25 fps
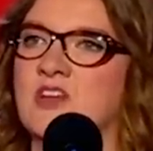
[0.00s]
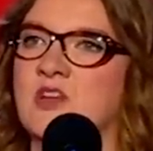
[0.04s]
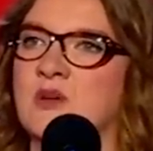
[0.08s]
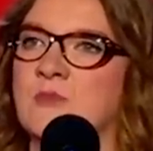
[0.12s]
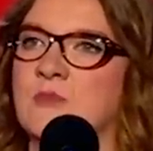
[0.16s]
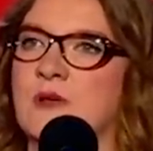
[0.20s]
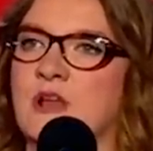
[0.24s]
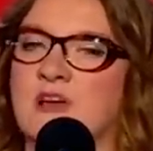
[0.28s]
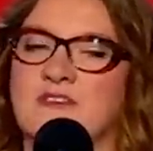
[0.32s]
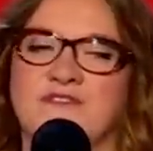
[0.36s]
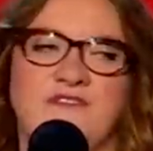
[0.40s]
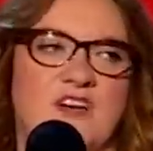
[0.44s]

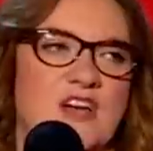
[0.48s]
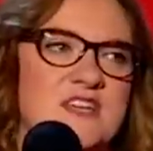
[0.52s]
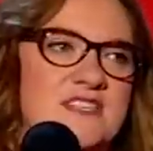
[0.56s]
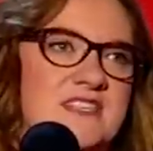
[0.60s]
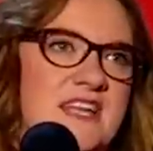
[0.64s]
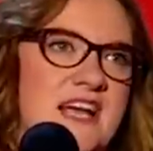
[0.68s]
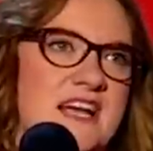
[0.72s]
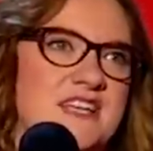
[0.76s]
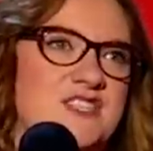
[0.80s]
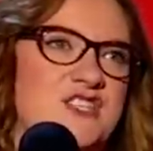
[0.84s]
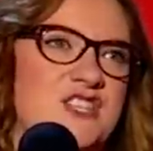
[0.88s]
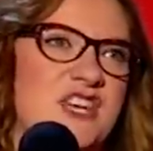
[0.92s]
But our first
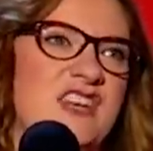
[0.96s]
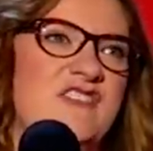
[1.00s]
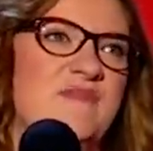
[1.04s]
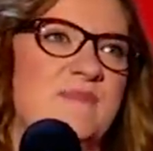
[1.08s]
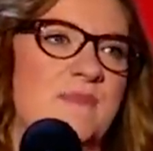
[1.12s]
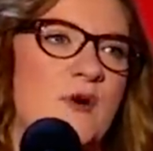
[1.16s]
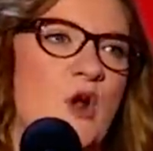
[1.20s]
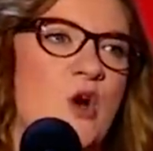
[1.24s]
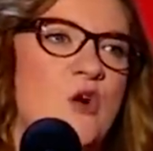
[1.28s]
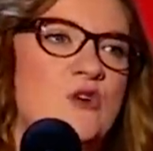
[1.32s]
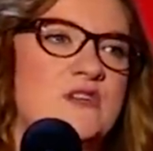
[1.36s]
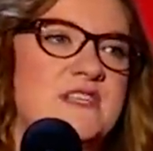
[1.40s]
cat, Chief
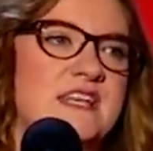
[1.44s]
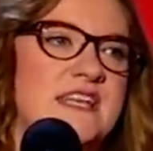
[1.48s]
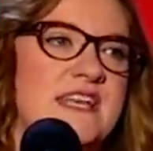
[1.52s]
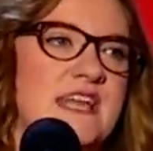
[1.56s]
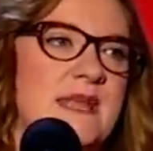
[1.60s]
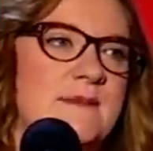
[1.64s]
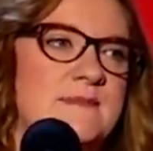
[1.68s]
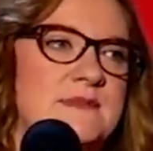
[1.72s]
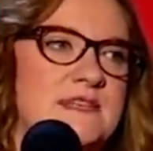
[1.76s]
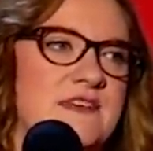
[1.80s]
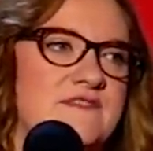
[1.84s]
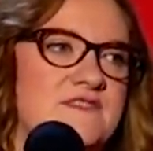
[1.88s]
Brodie,
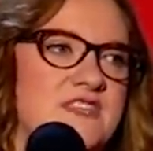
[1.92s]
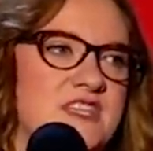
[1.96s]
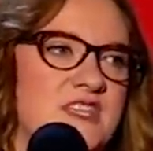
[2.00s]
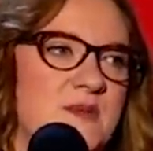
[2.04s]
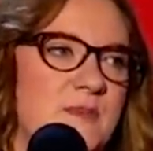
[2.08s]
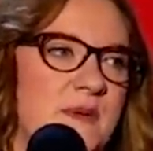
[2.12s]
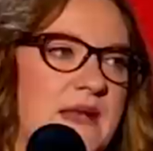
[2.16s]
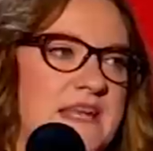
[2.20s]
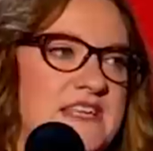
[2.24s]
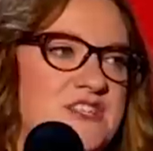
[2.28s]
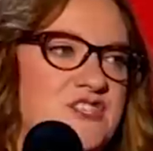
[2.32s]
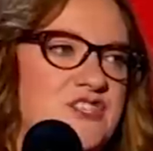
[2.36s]
named after the
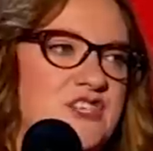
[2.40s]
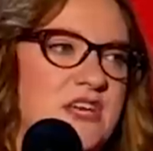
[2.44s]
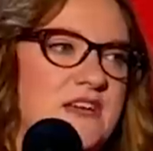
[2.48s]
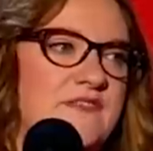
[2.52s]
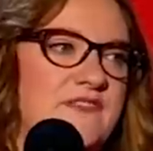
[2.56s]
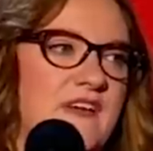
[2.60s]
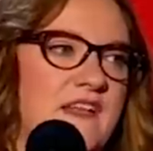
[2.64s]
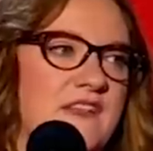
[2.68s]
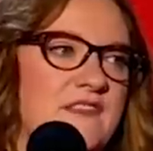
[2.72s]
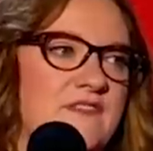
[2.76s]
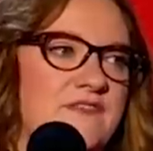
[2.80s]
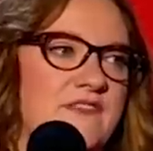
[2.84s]
police
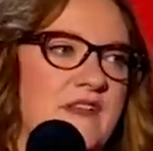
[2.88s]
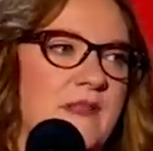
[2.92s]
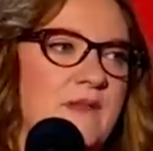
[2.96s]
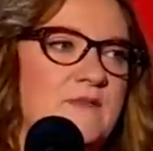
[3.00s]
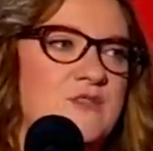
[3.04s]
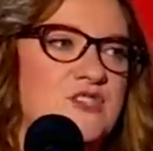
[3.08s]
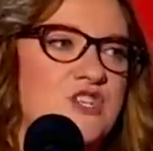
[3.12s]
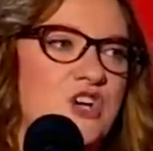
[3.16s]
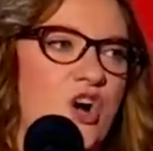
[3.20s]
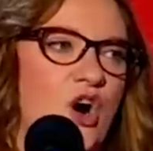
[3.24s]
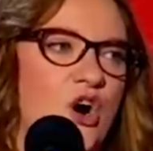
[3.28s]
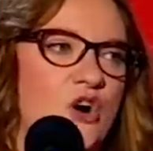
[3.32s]
chief in the
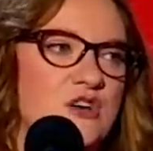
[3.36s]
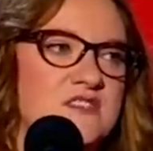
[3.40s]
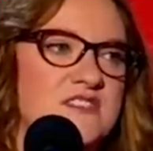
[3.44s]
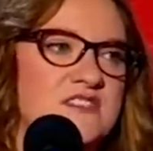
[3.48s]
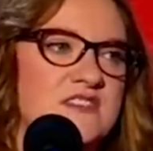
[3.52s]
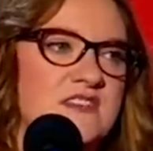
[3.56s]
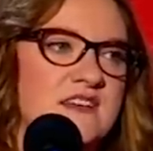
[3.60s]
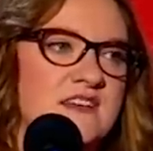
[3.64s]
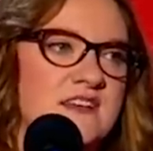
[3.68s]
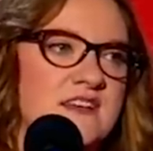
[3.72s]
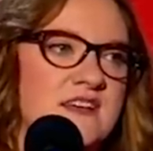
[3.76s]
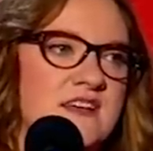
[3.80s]
film
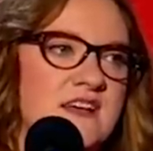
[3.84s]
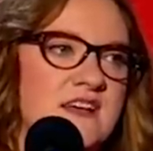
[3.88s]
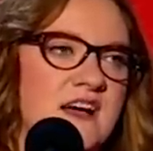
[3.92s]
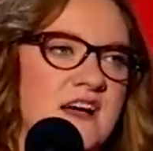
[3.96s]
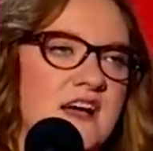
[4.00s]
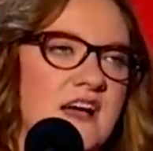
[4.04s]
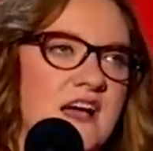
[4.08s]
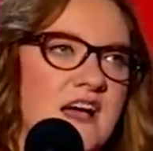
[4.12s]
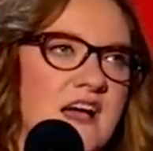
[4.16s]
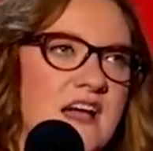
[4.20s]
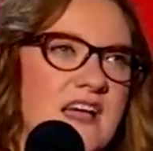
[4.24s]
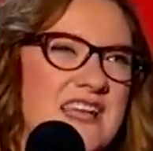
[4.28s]
Jaws,
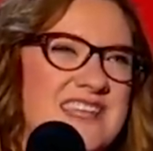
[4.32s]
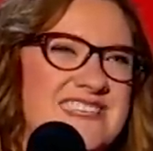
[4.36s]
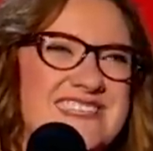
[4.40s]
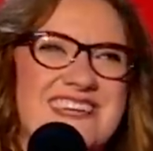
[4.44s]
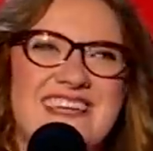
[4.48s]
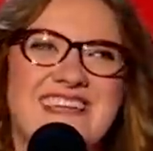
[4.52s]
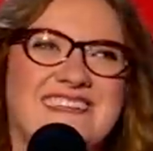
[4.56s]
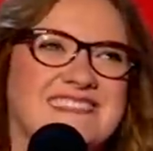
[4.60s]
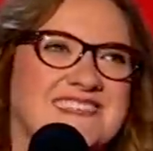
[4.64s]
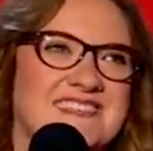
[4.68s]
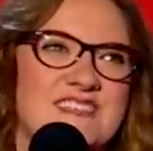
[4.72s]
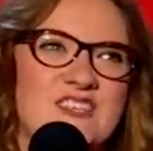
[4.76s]
he
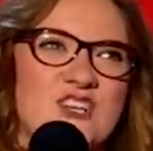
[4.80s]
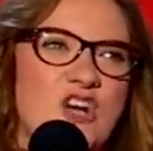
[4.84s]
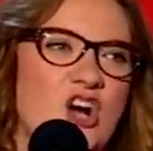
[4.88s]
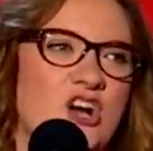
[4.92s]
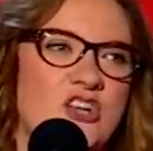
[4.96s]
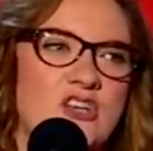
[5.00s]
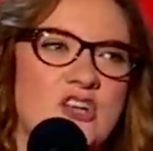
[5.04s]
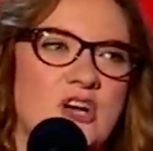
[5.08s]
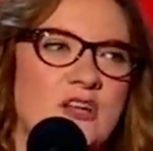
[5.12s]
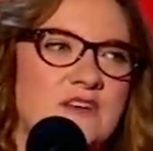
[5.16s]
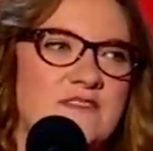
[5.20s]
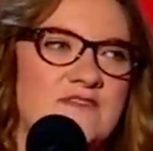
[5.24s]
didn't
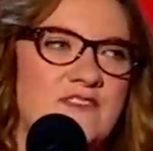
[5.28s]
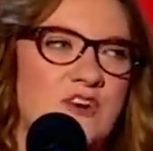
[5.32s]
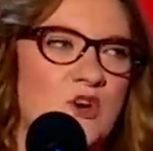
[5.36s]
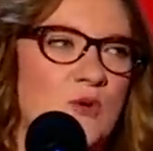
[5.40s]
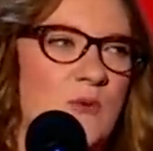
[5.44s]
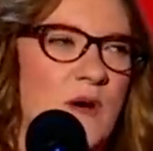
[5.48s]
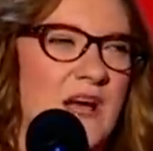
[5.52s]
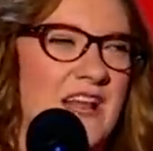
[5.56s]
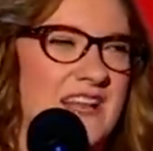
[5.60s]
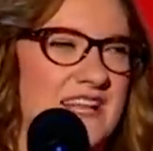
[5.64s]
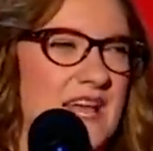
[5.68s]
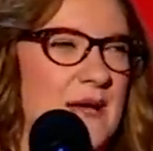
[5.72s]
cotton on for a
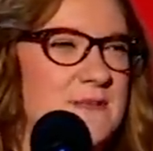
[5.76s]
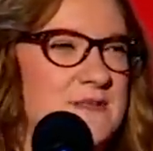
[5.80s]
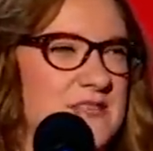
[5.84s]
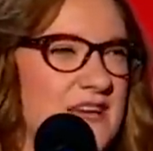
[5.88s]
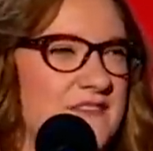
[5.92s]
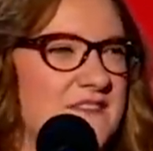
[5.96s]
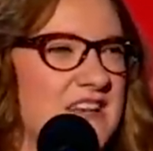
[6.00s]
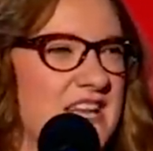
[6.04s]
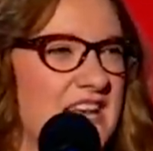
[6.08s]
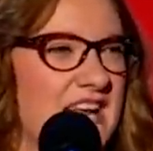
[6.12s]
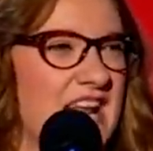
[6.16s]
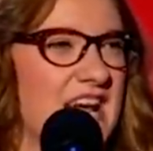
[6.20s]
while, kept
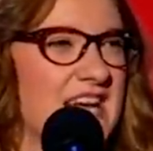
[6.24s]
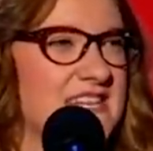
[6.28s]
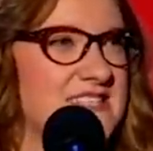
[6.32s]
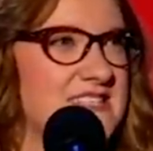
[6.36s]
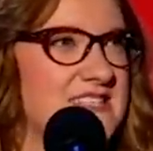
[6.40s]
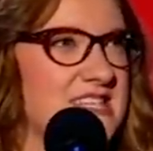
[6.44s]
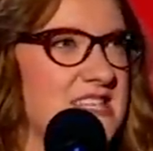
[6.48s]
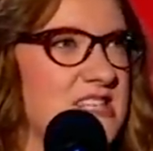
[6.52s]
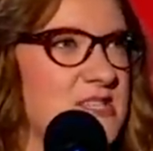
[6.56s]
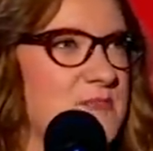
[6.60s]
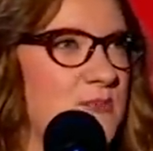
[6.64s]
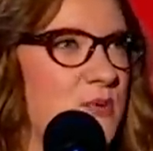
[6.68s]
having little
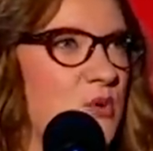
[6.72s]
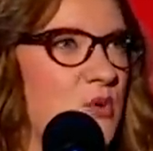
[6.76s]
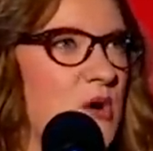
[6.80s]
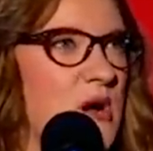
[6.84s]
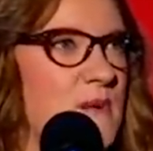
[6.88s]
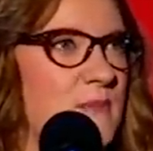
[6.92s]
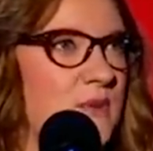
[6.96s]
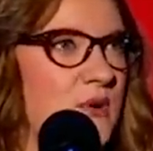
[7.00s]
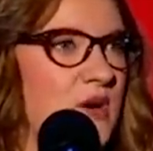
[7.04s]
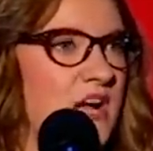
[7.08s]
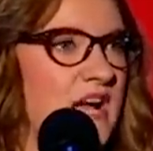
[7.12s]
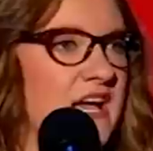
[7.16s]
accidents,
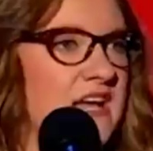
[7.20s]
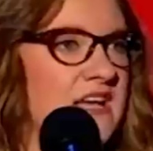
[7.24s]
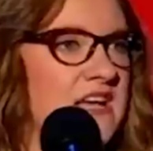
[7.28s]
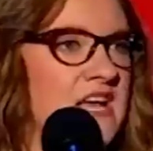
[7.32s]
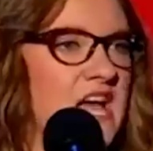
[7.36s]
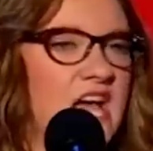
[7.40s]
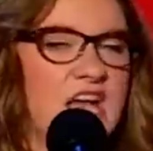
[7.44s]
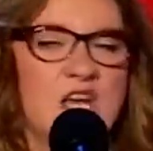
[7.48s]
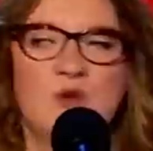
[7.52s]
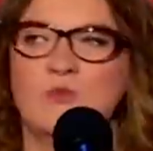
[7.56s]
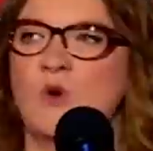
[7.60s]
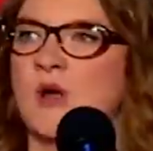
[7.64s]
poor bugger.
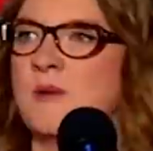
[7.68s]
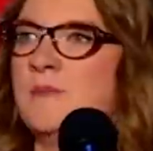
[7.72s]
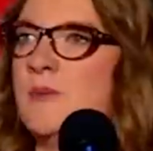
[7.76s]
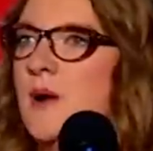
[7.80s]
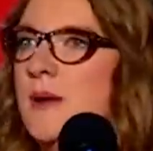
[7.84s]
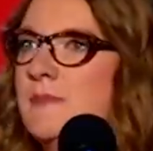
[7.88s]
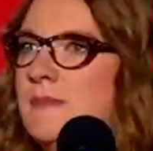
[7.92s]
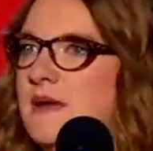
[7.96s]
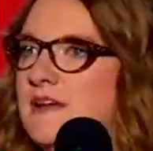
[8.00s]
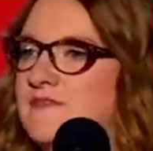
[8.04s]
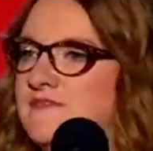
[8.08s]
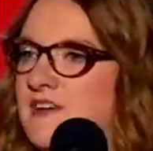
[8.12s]
And at one
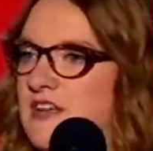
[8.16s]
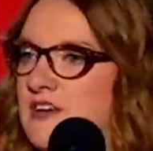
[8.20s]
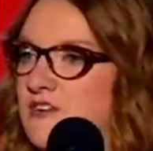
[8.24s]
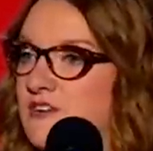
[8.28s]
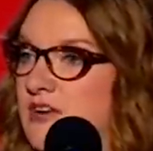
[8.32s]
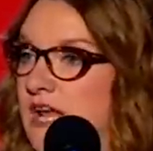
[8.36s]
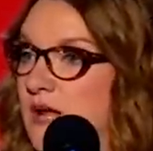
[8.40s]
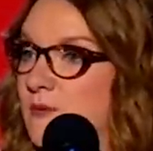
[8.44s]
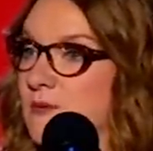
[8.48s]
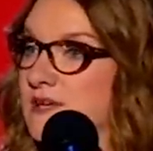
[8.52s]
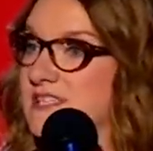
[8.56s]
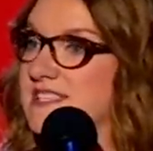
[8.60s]
point, my fellow
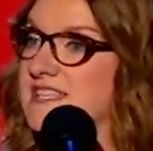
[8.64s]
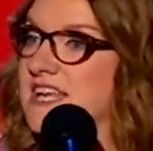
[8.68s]
and I were